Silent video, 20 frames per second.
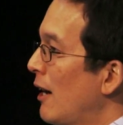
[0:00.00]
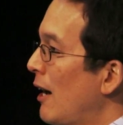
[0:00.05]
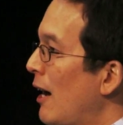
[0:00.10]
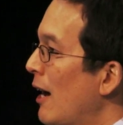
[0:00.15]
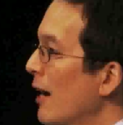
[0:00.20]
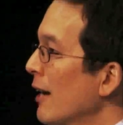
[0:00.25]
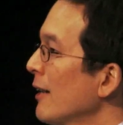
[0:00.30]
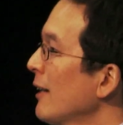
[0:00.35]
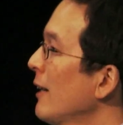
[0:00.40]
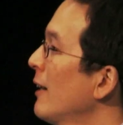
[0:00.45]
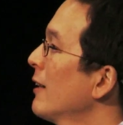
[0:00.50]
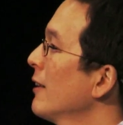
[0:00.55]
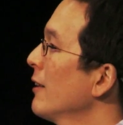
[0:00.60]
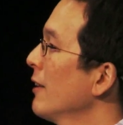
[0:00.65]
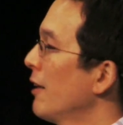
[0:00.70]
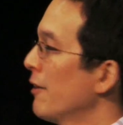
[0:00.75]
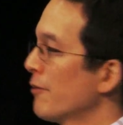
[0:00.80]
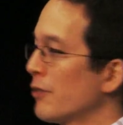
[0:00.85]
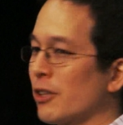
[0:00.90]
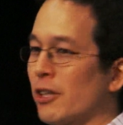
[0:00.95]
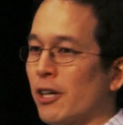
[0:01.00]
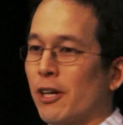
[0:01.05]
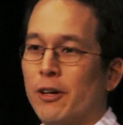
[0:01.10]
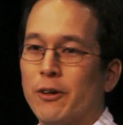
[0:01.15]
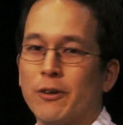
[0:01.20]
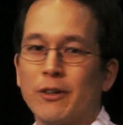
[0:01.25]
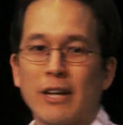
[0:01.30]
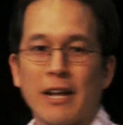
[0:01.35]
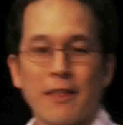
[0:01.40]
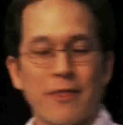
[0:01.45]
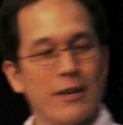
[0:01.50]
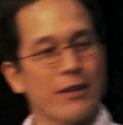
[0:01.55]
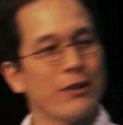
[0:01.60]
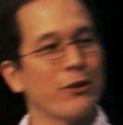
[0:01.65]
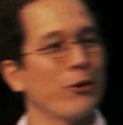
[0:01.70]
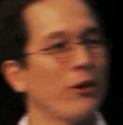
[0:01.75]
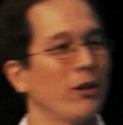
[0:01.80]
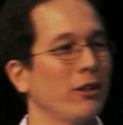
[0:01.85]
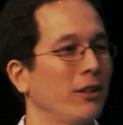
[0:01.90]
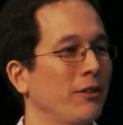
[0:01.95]
I love to code, and I think
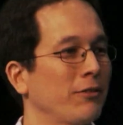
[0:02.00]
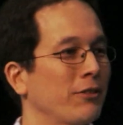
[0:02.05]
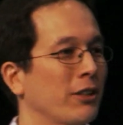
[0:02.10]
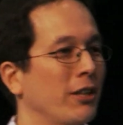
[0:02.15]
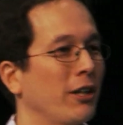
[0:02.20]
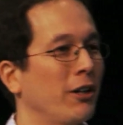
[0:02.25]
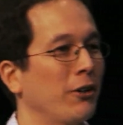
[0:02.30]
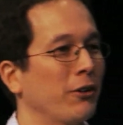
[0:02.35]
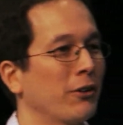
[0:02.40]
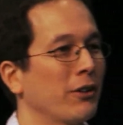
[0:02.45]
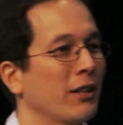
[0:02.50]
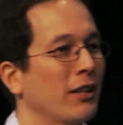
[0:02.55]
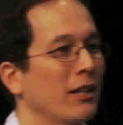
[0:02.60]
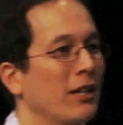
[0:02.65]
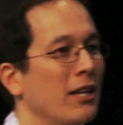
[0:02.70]
you all love to code.